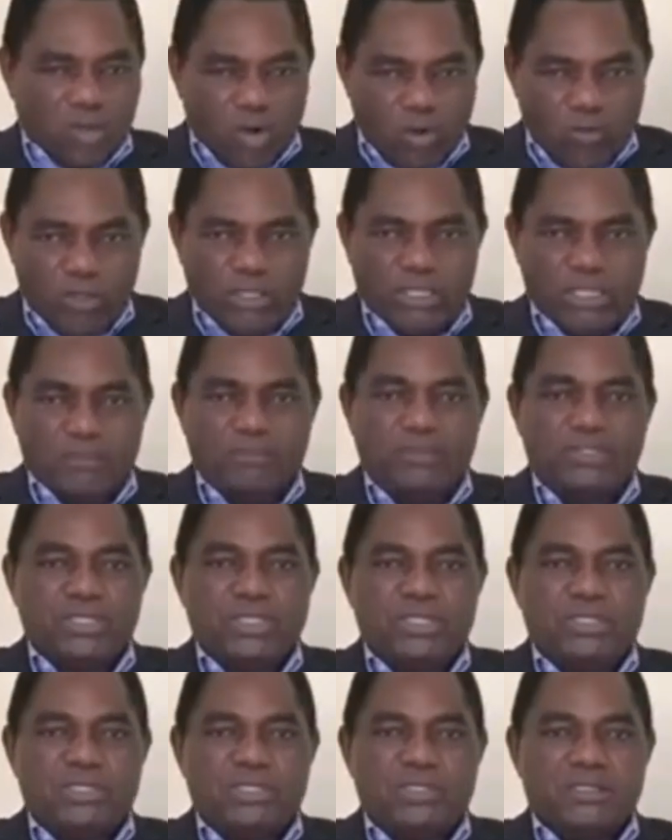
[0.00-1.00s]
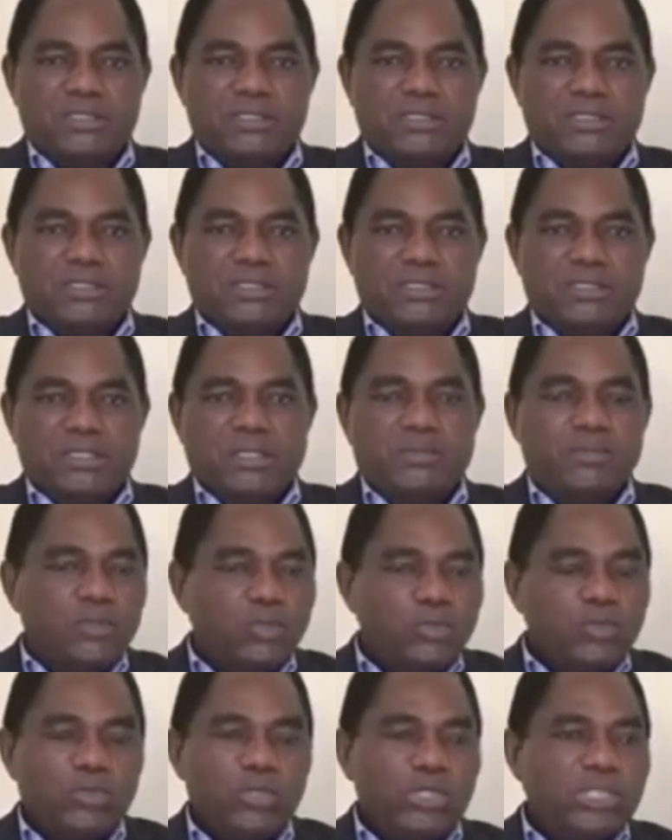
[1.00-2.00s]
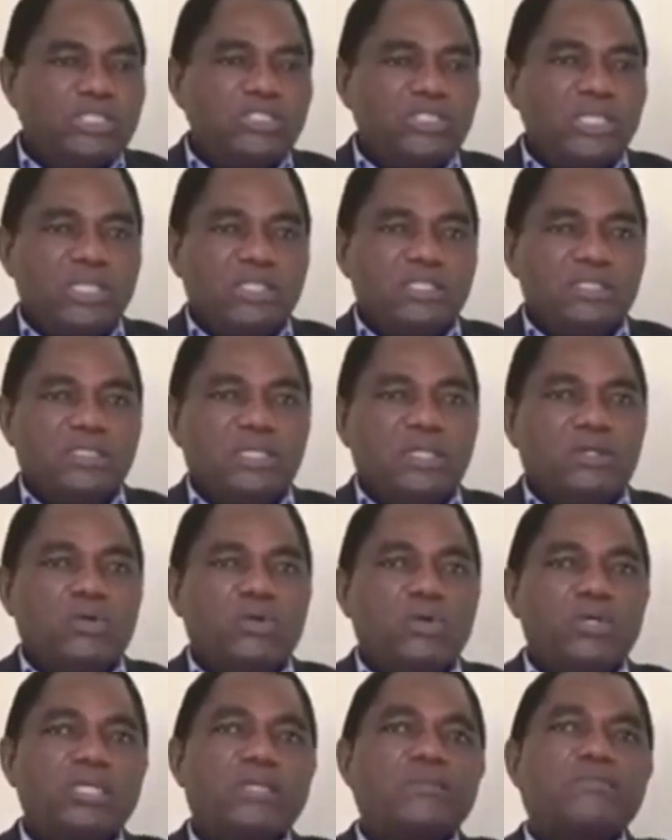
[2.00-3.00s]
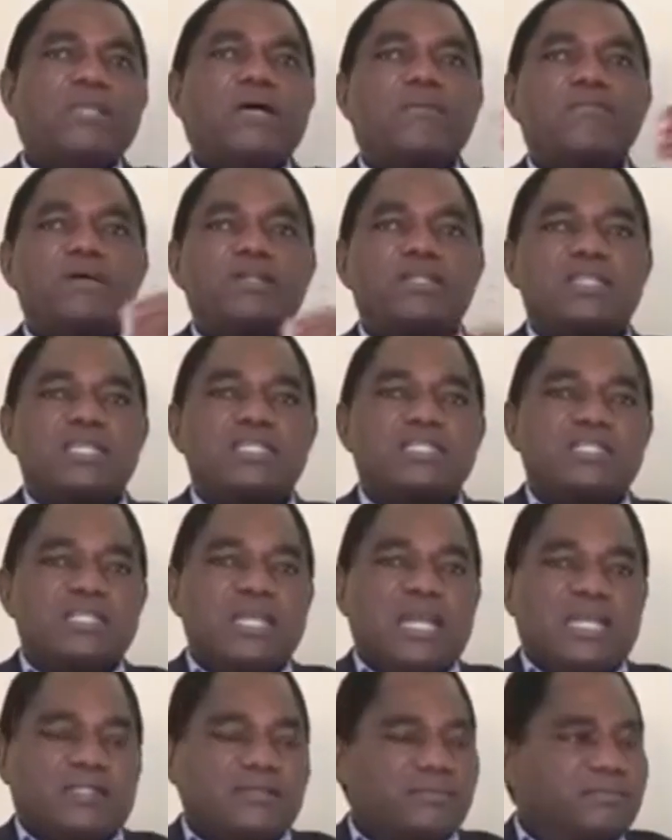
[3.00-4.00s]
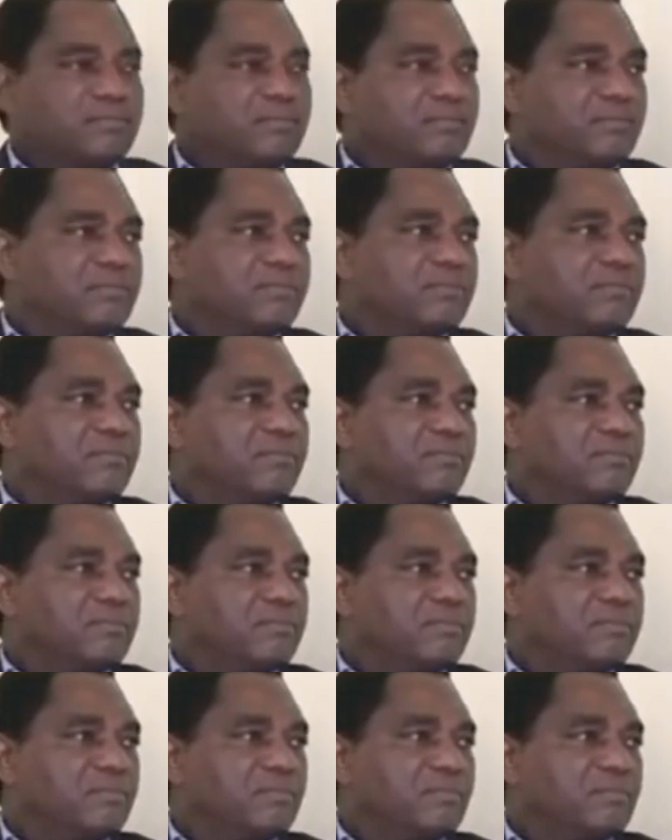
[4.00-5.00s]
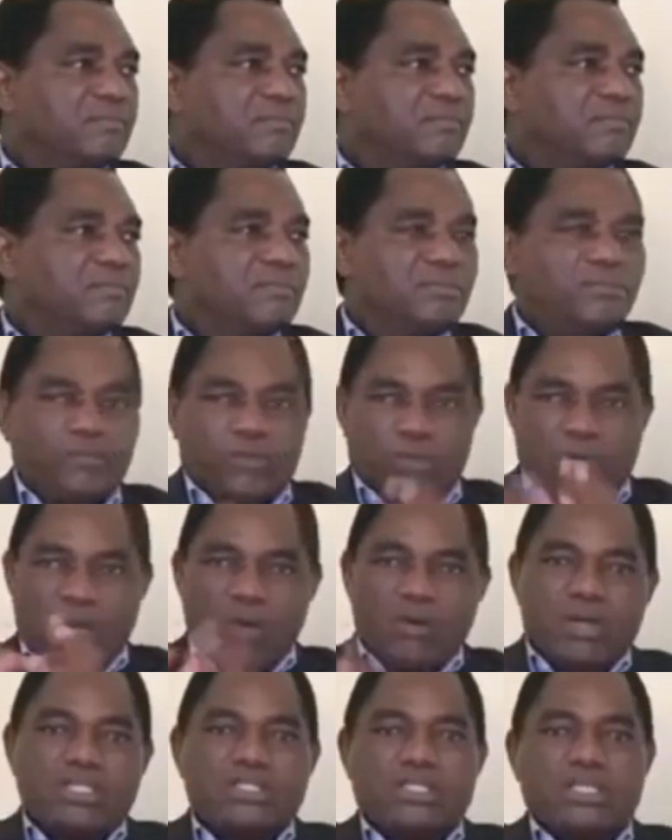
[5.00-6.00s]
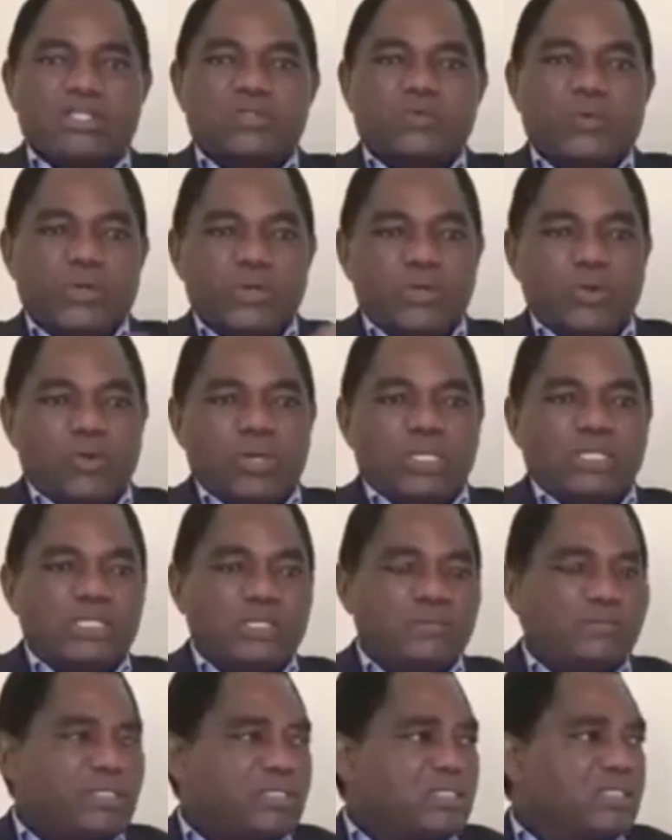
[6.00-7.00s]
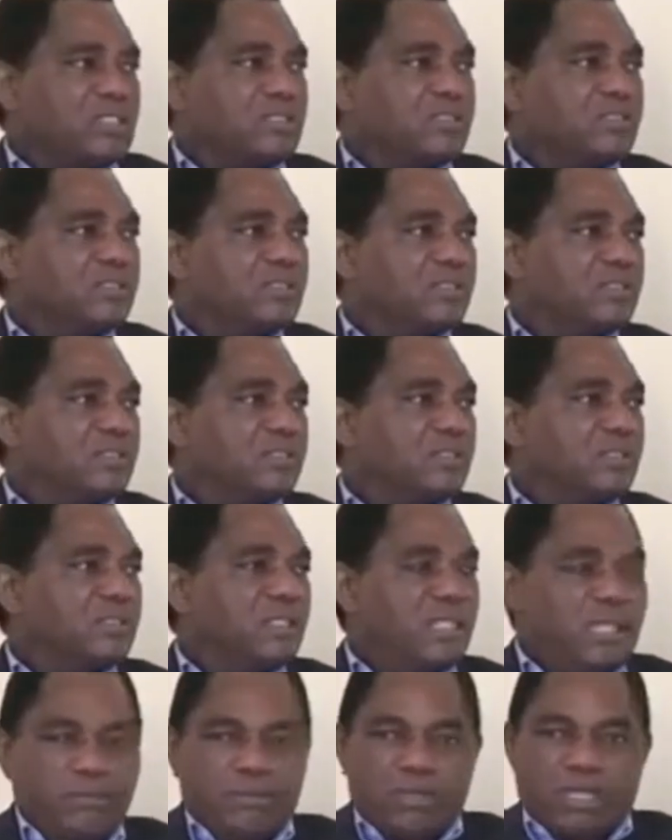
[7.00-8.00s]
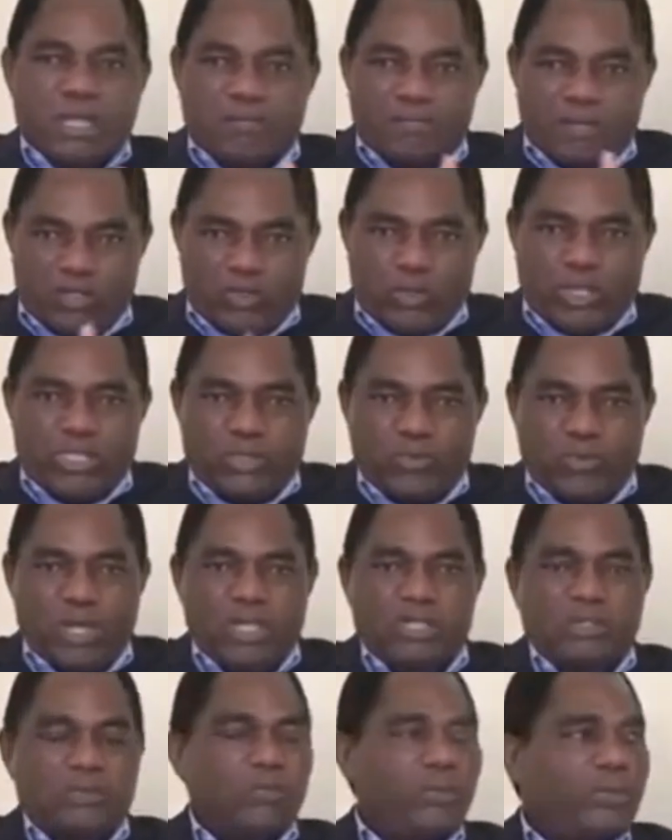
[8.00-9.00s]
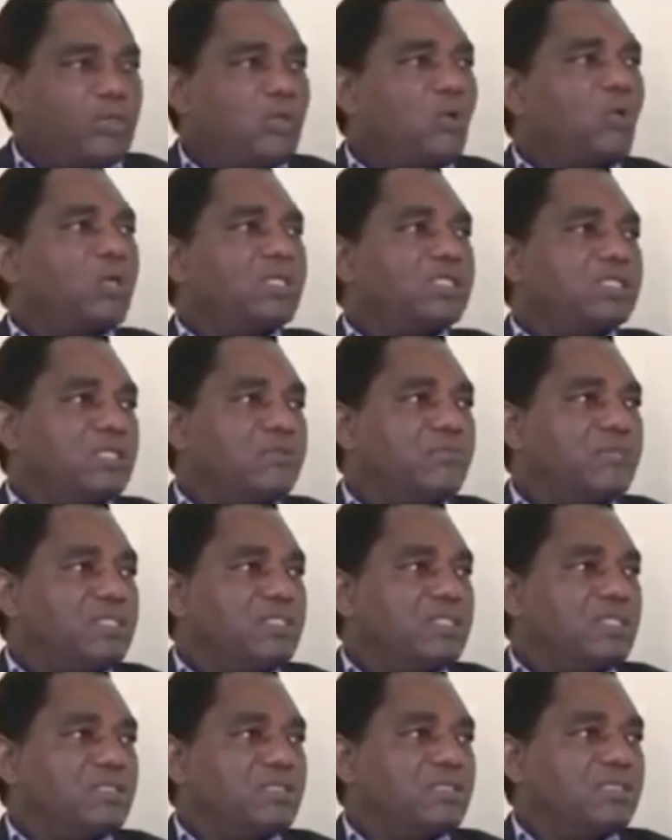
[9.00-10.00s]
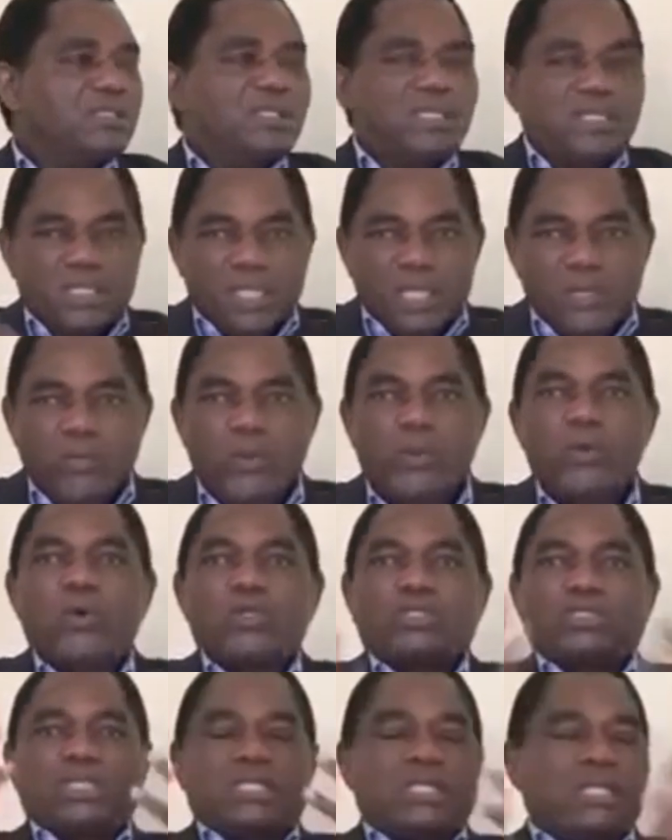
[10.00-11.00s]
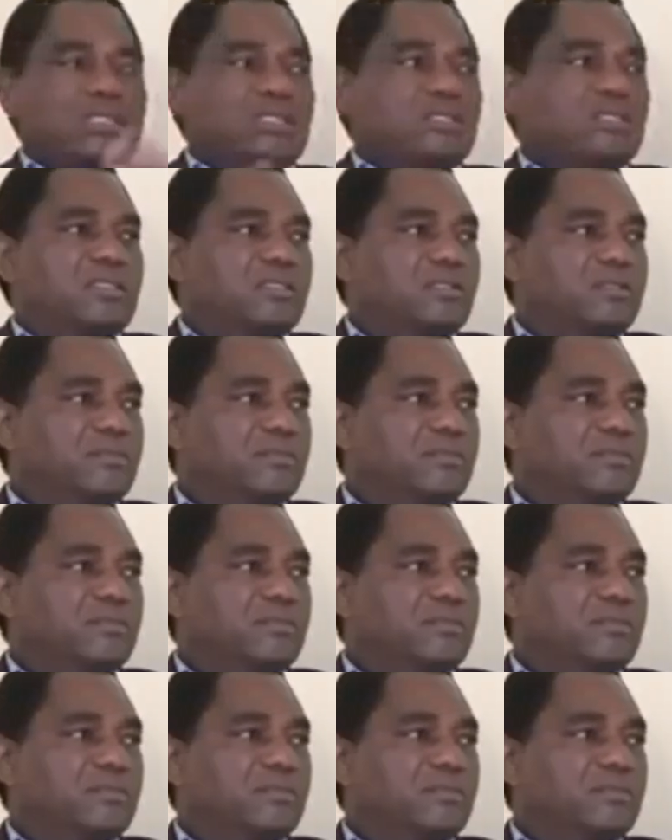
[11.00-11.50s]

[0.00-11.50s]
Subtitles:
Common hymn sheet, if you go in church, they call hymn number 39. For our church, we know what hymn it is. Hymn number 21, we know what hymn it is. Then we all sing it.